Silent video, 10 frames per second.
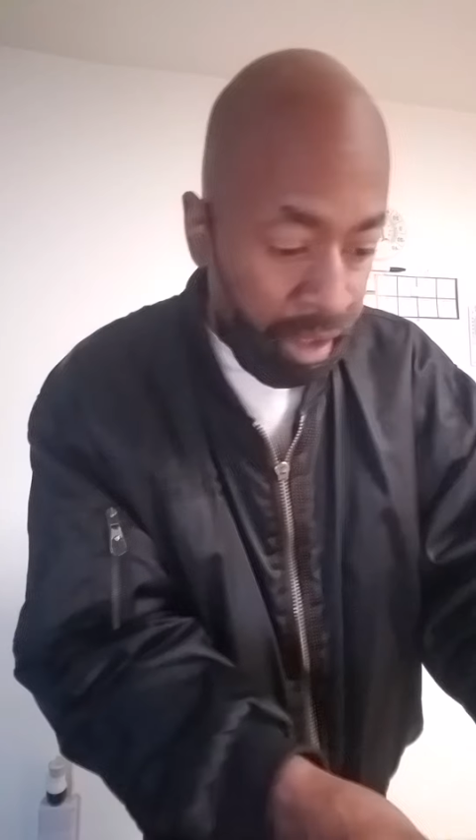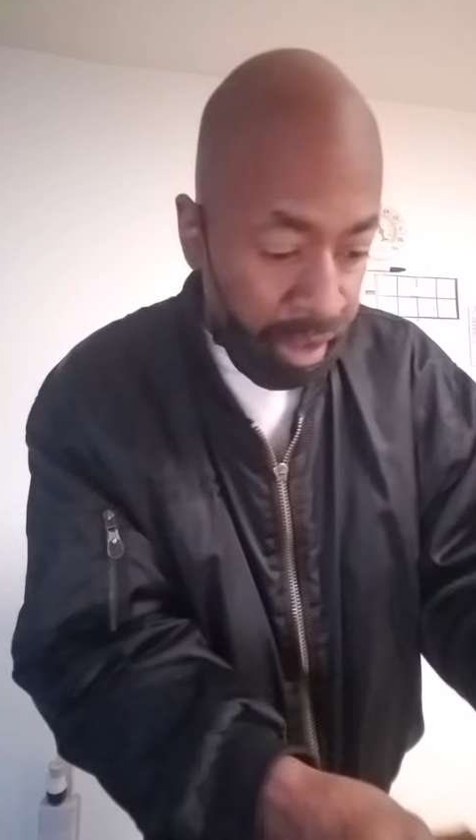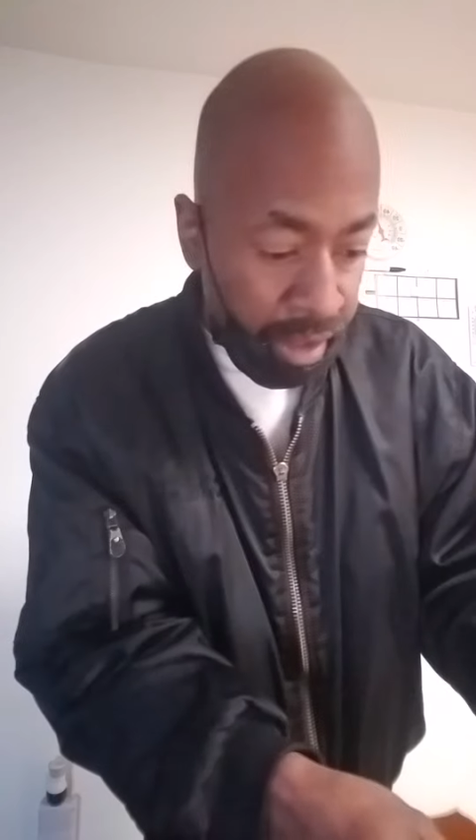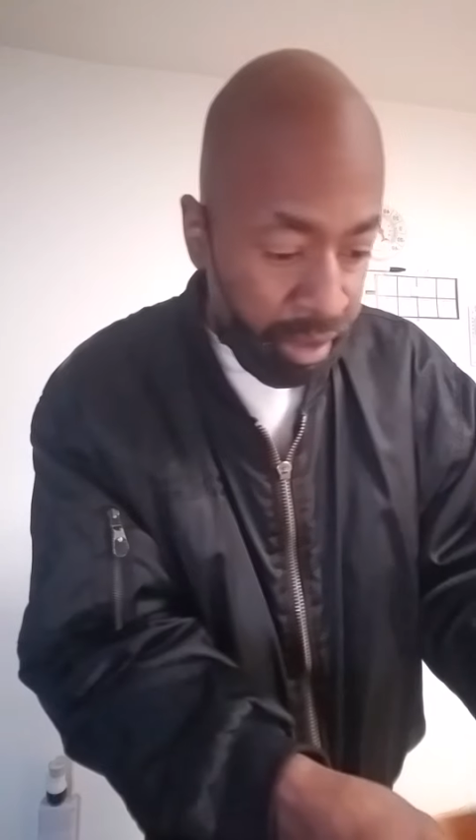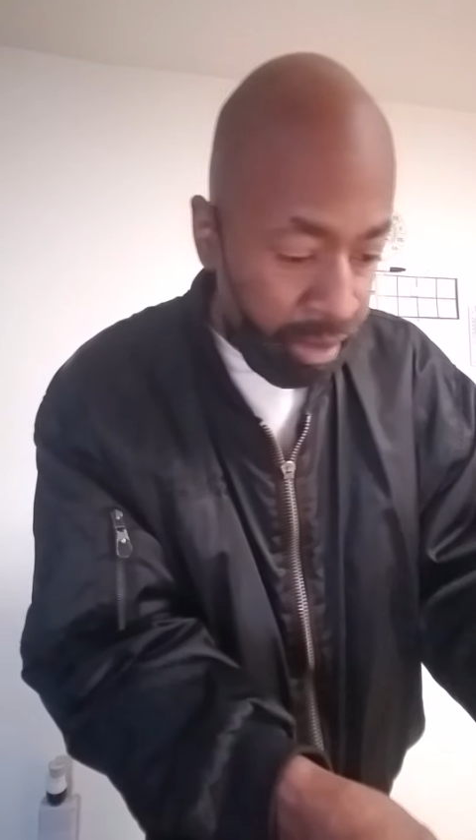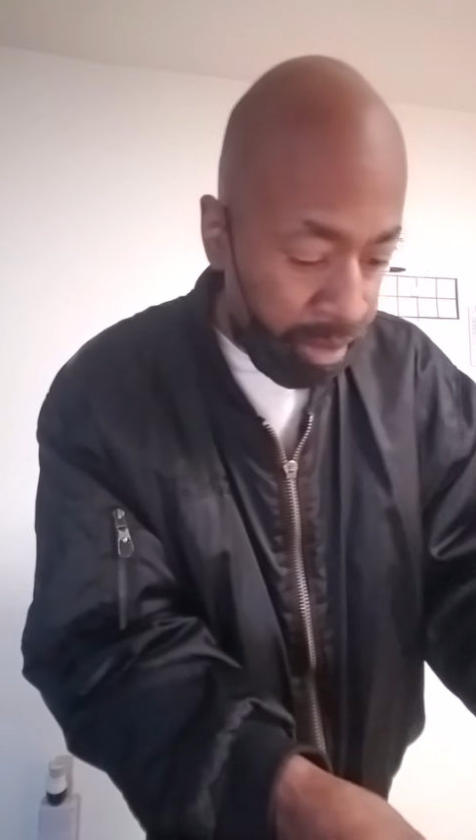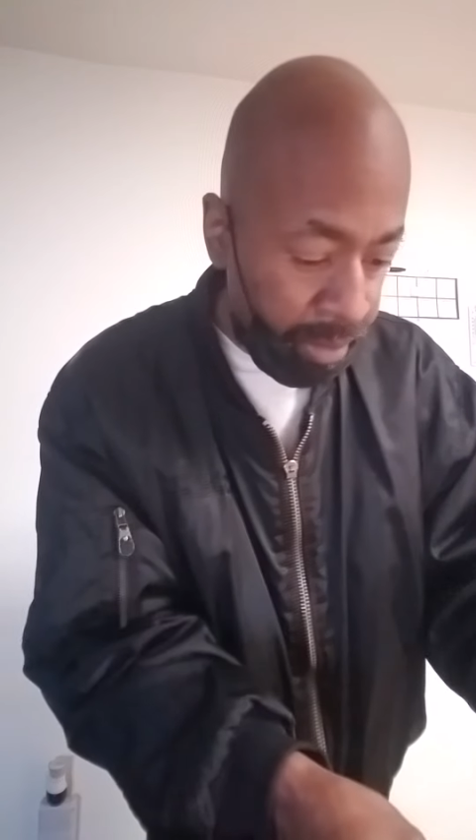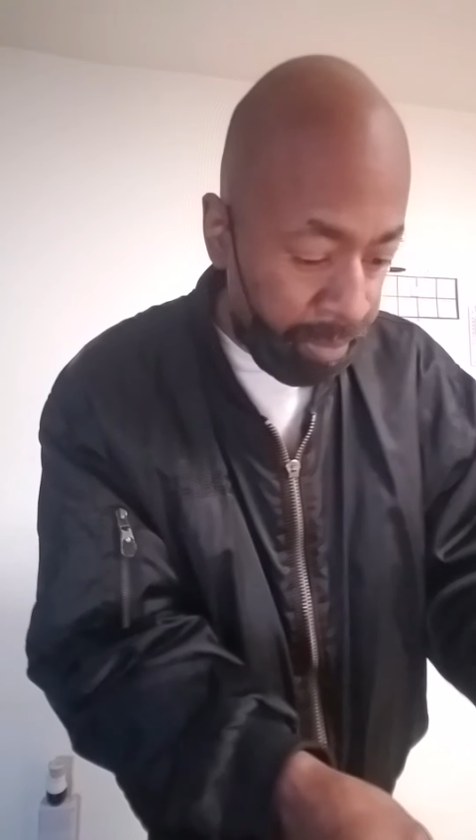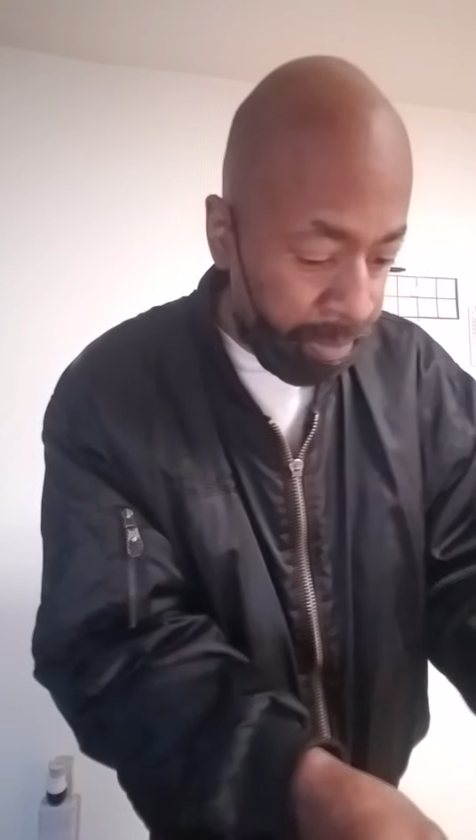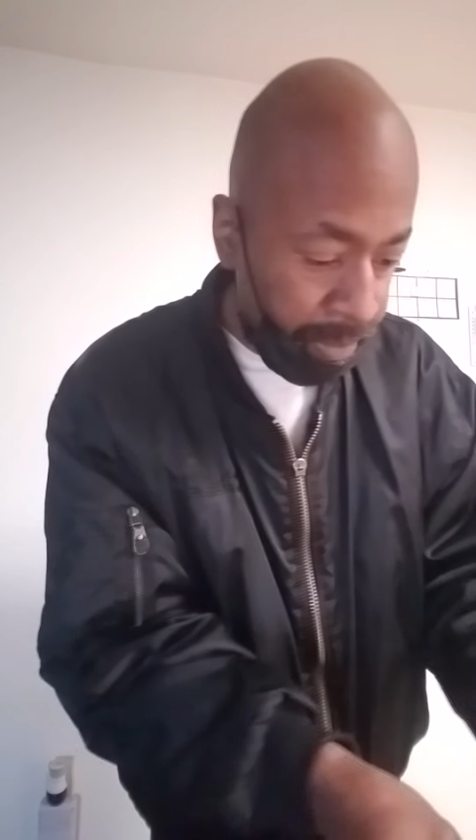And
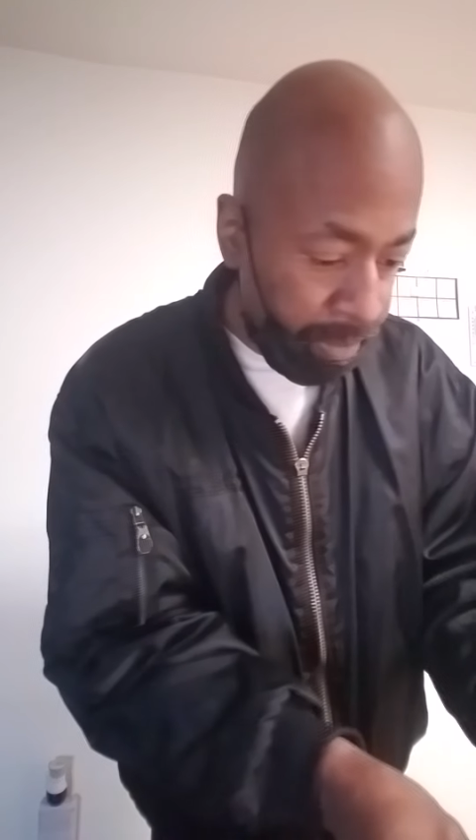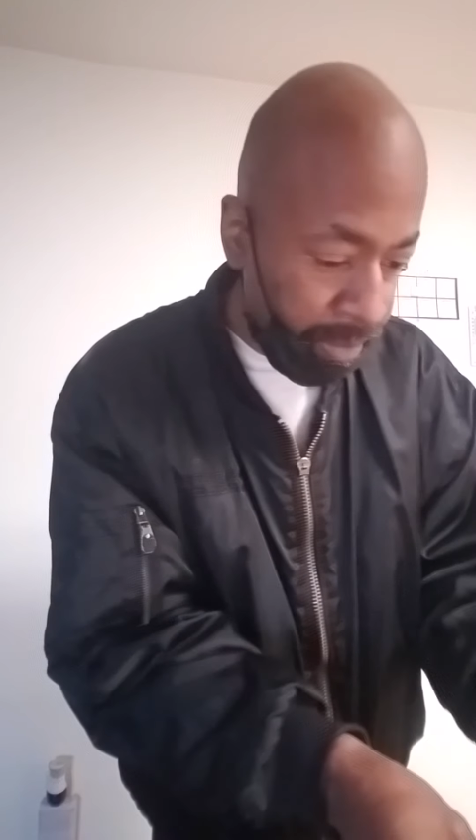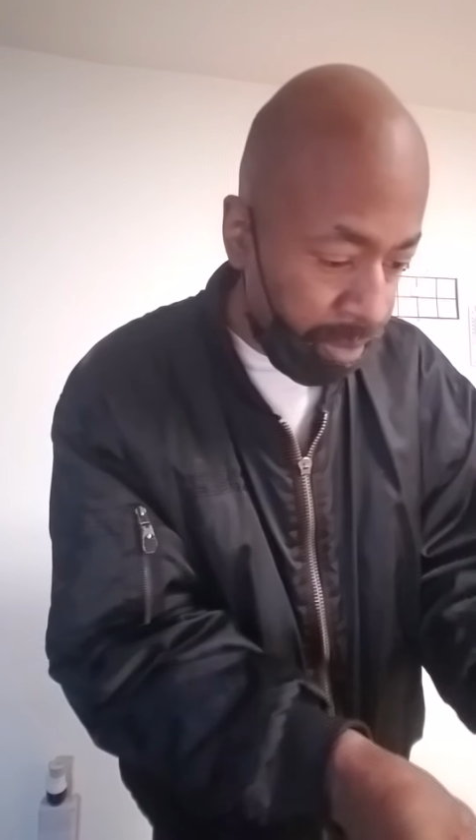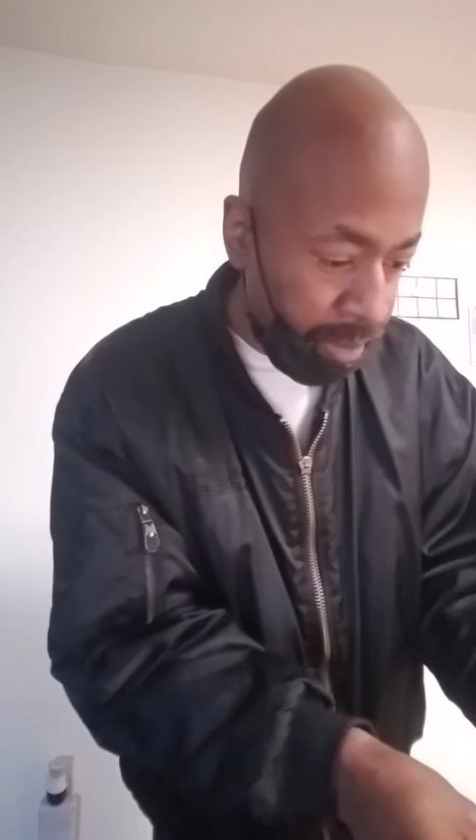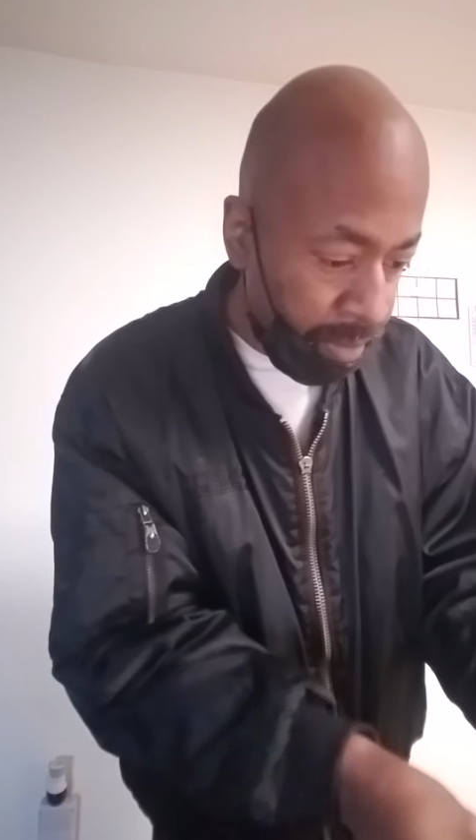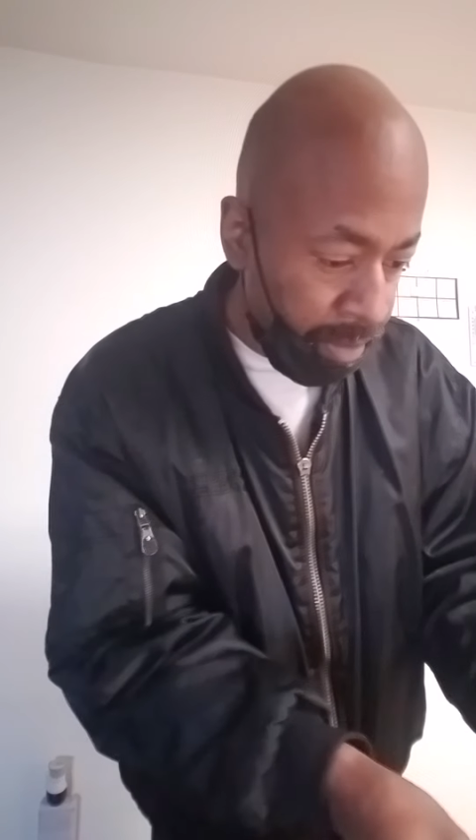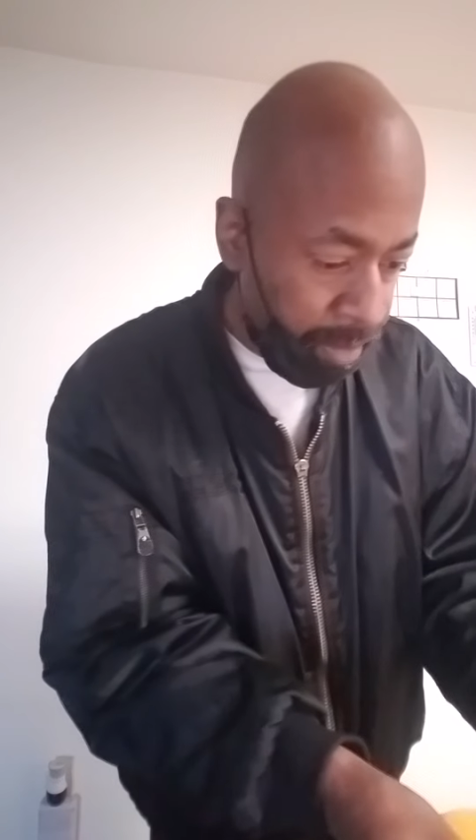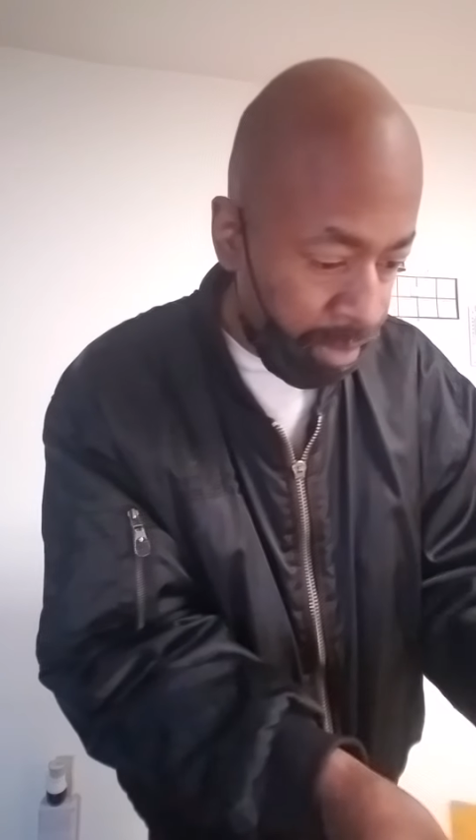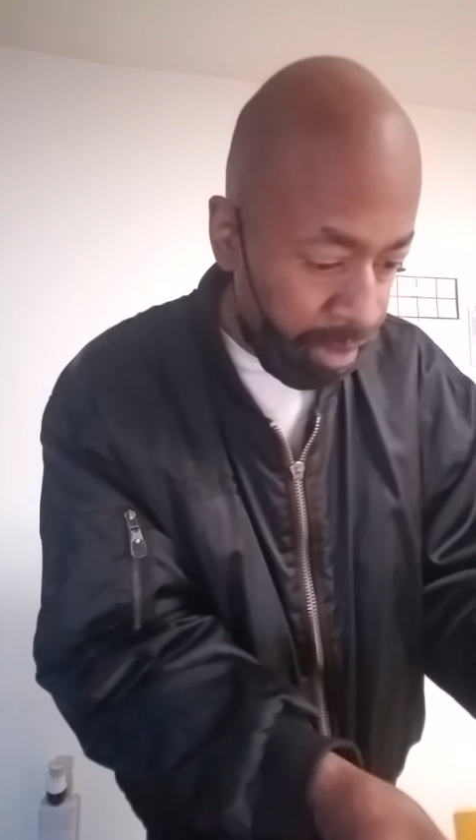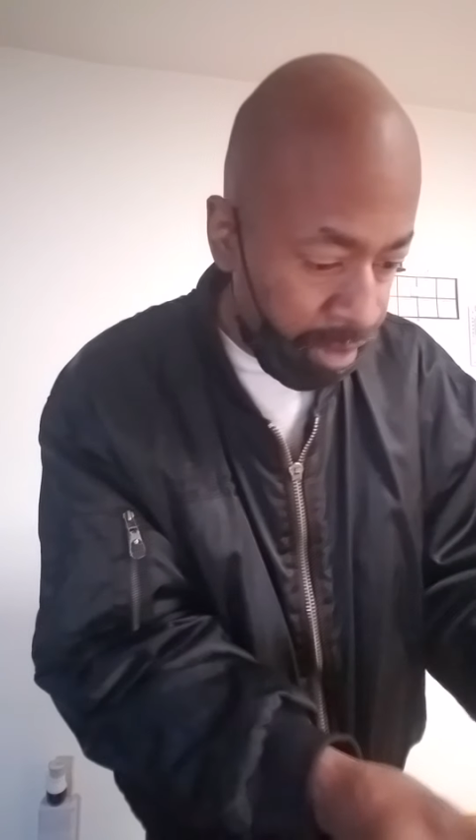what we're
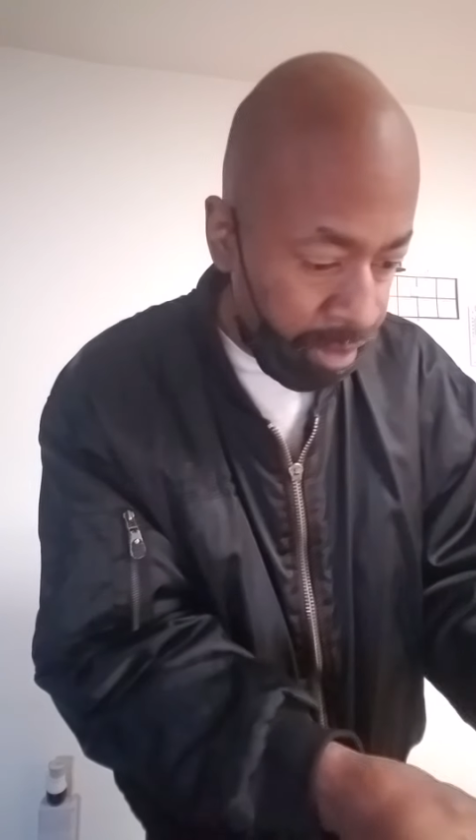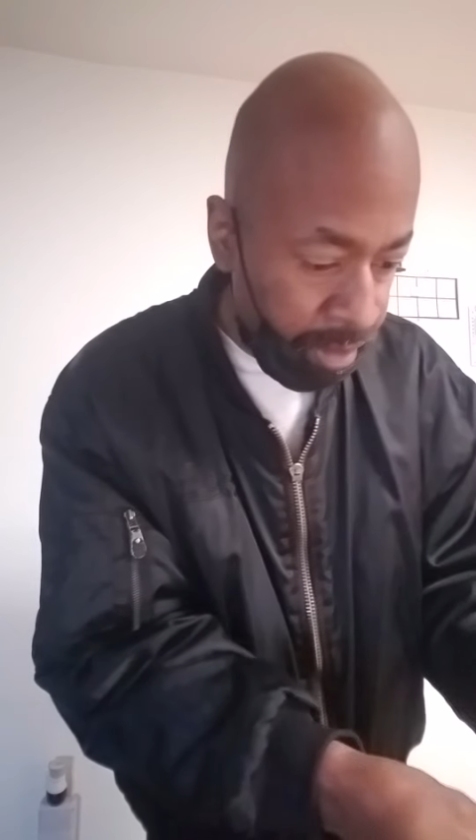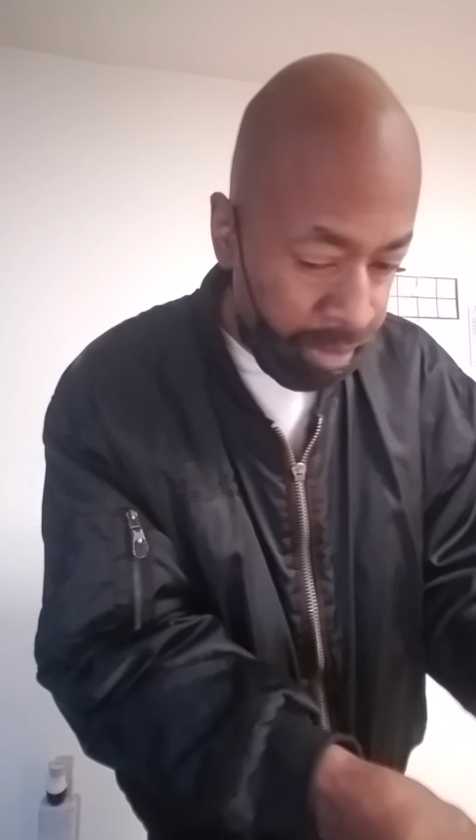gonna do